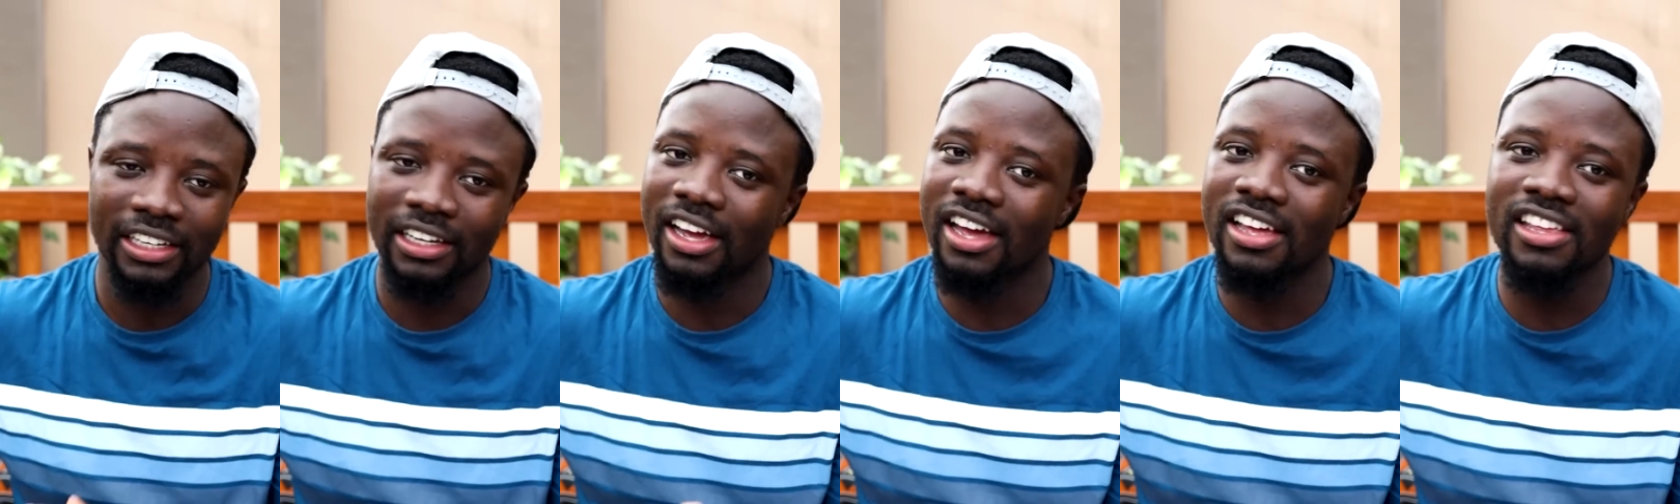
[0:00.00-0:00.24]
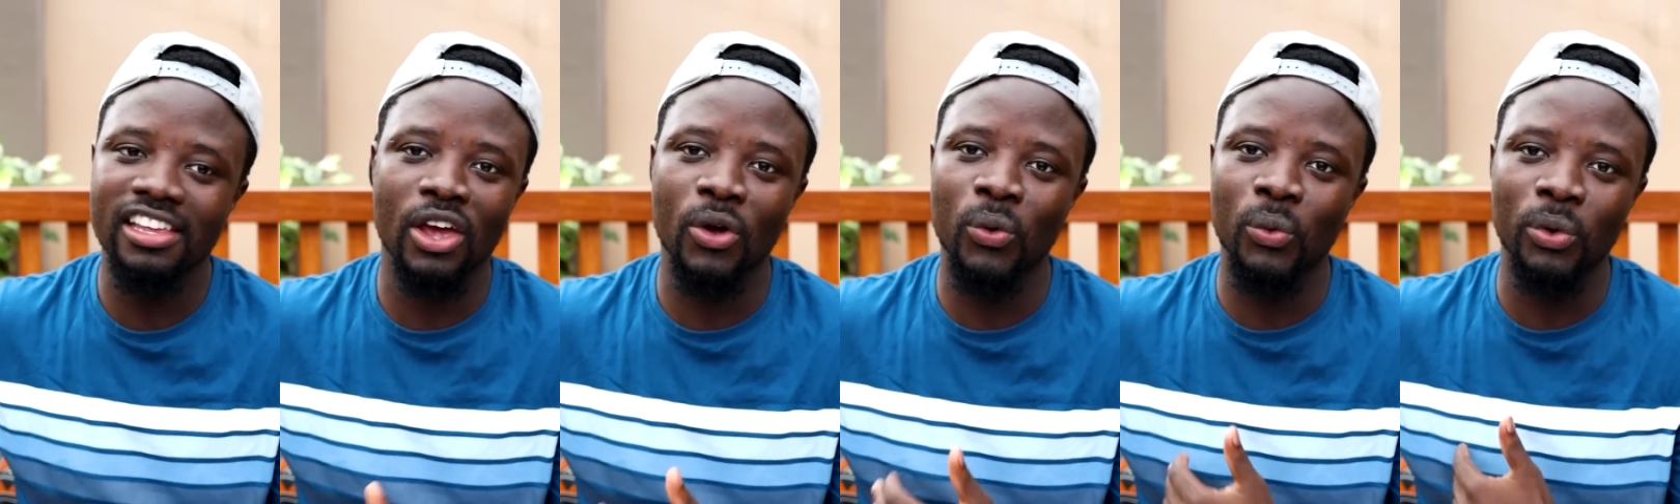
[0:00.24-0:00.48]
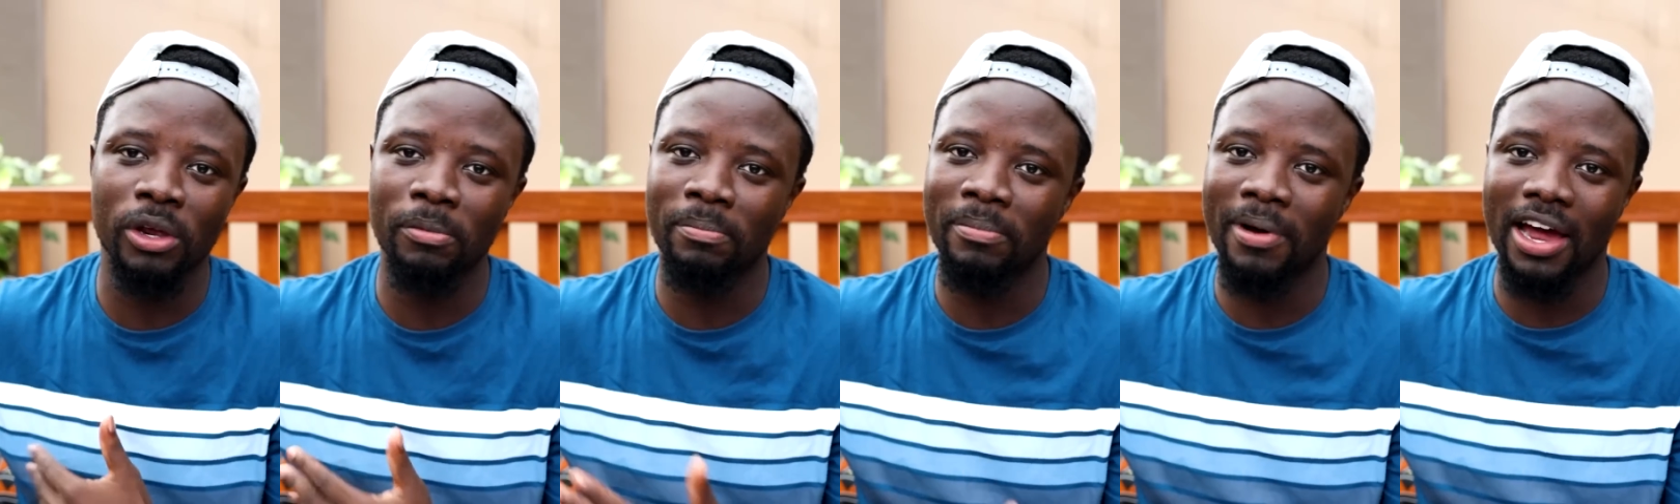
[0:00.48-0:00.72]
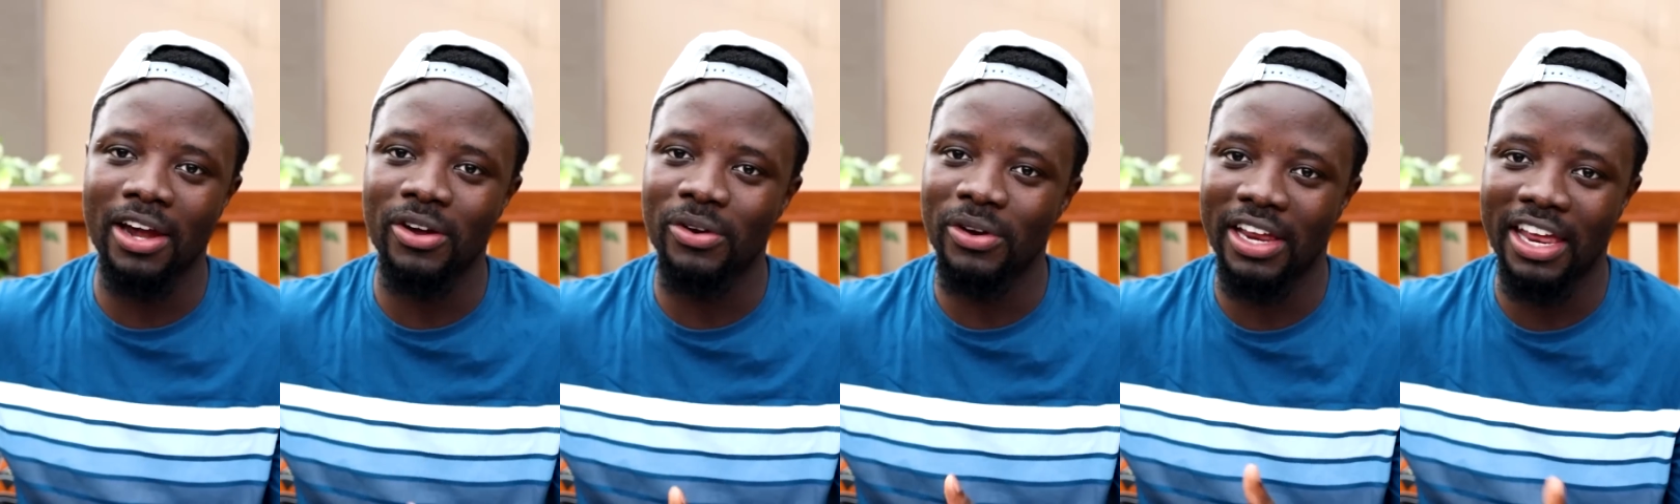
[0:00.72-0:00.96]
and you we
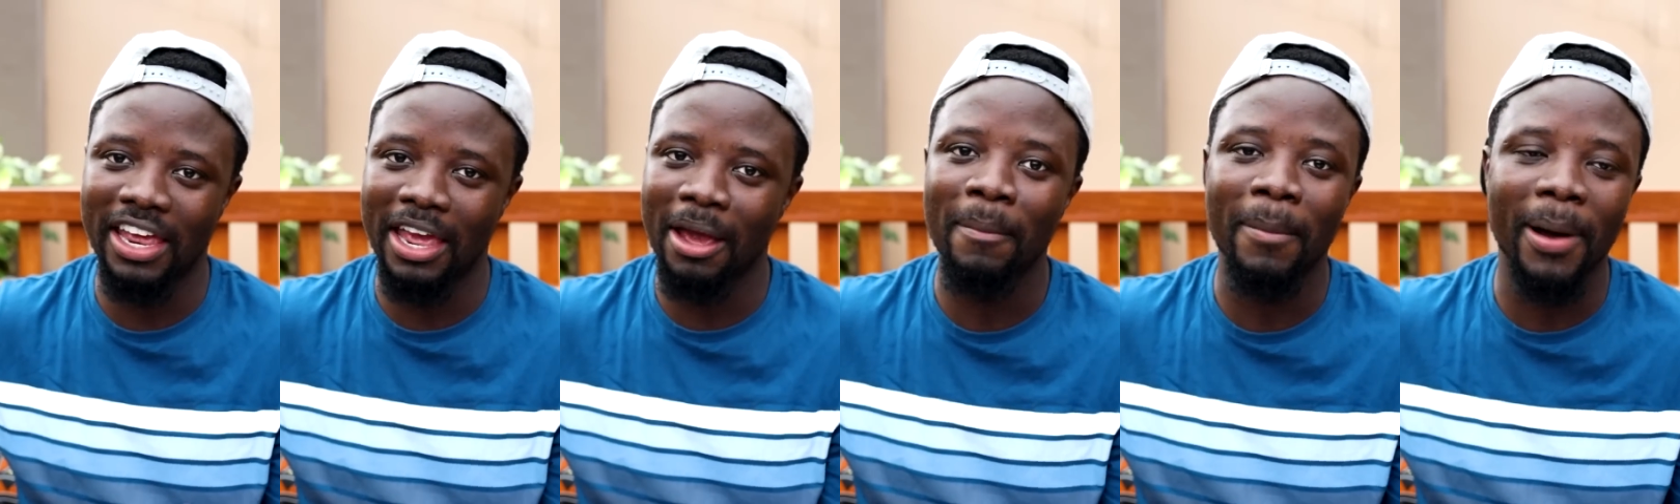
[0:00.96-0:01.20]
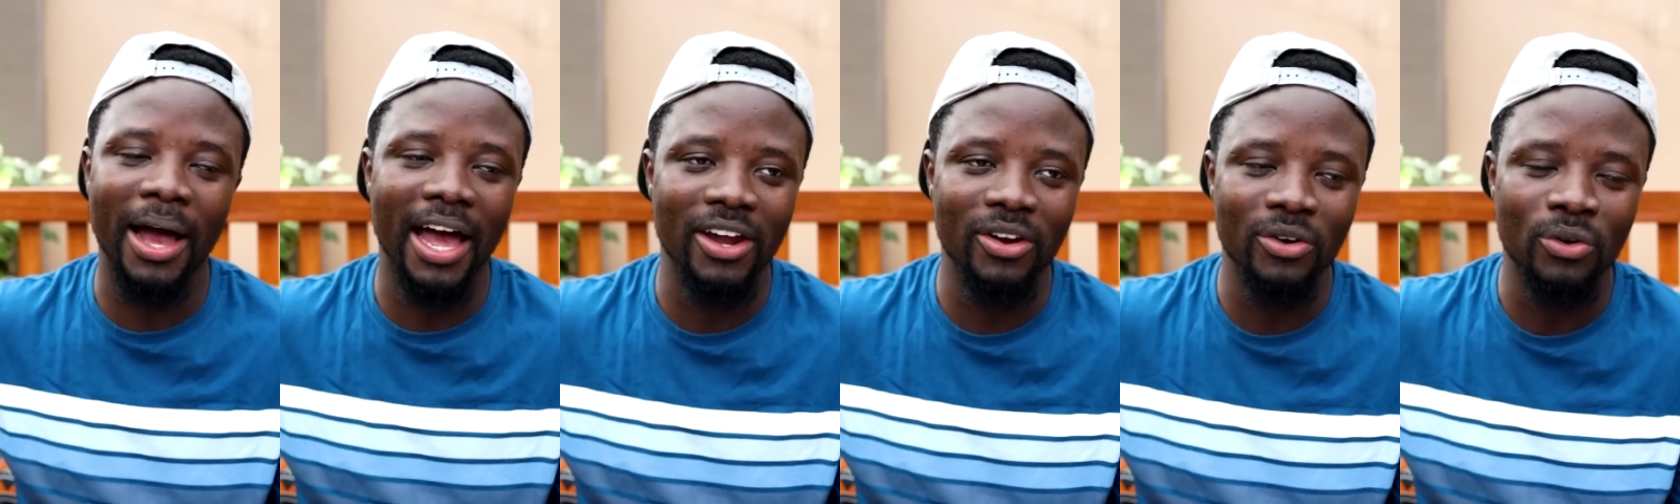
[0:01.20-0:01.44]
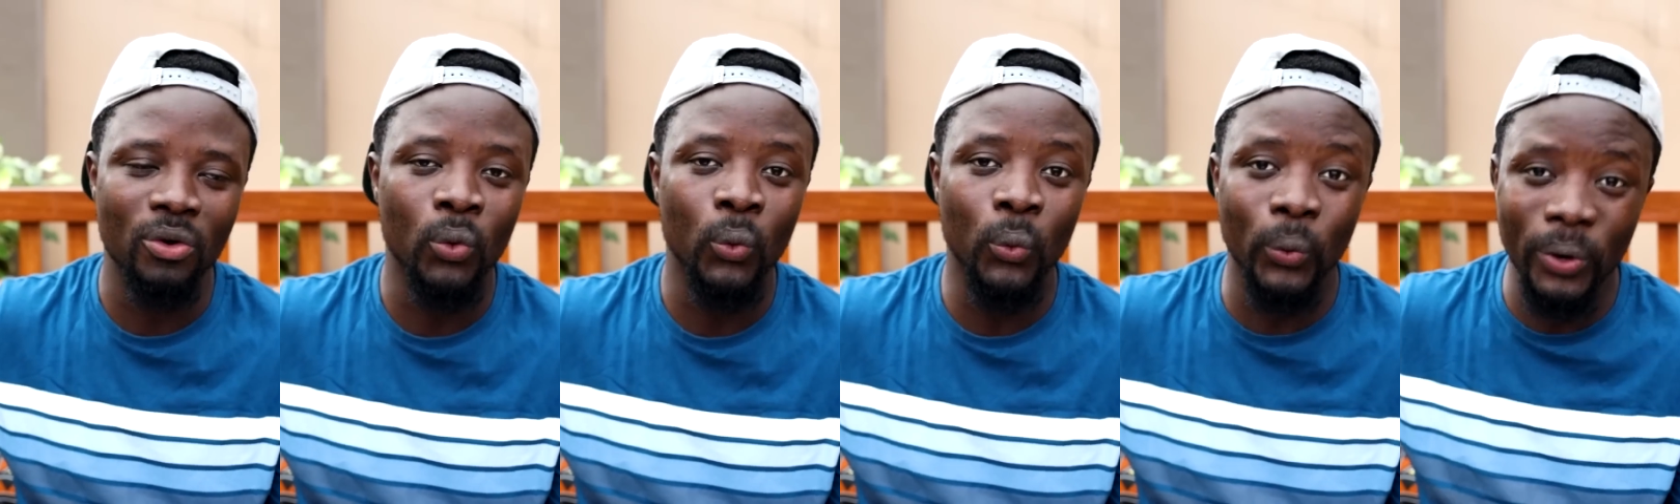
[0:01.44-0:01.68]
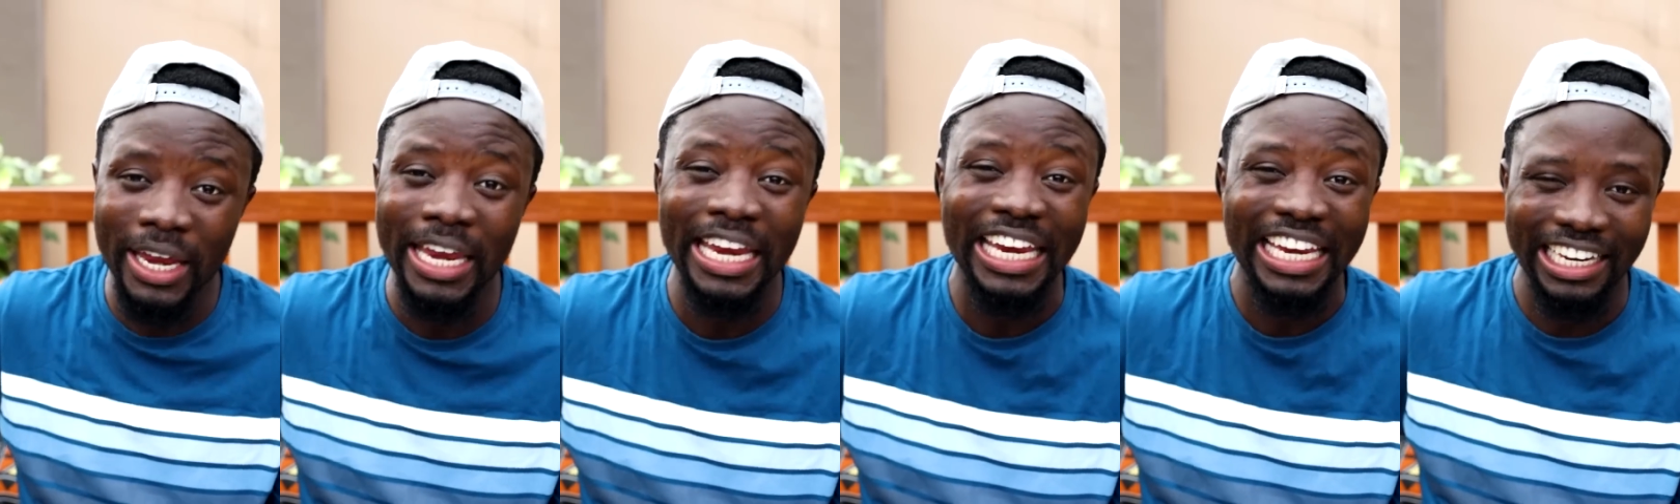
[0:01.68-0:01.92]
bad, we are bad.
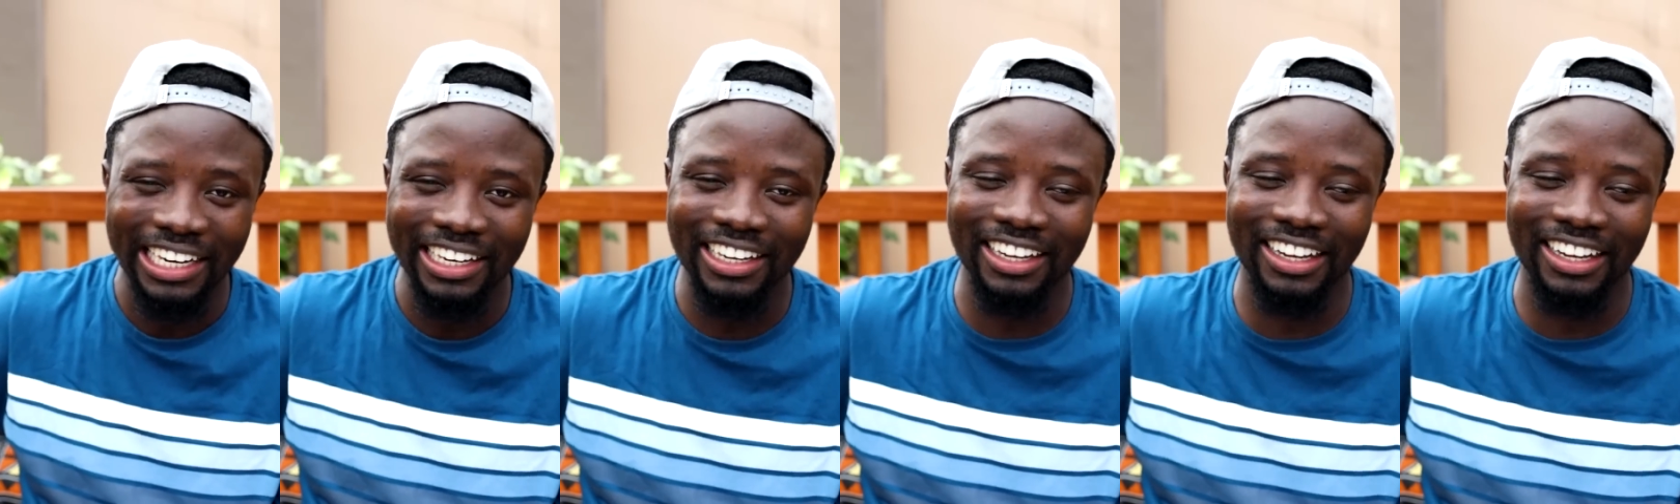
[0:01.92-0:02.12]
We